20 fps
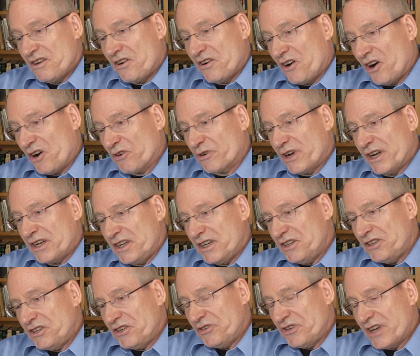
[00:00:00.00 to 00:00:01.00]
already
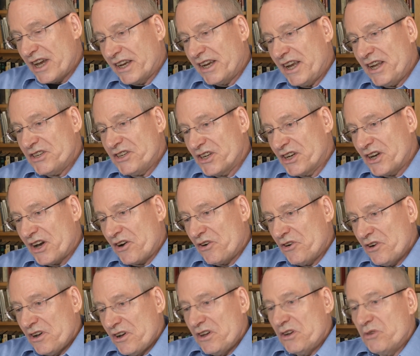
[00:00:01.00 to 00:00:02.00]
two decades
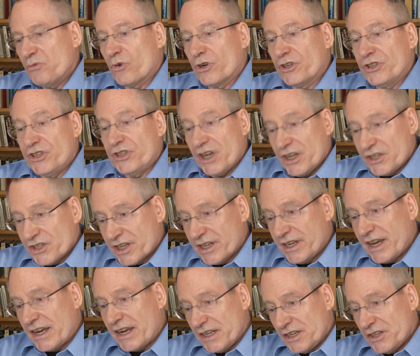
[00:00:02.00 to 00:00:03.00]
ago, we're just
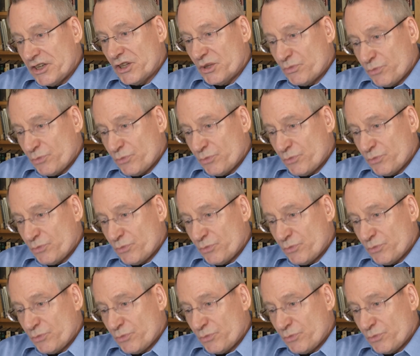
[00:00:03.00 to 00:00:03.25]
getting to the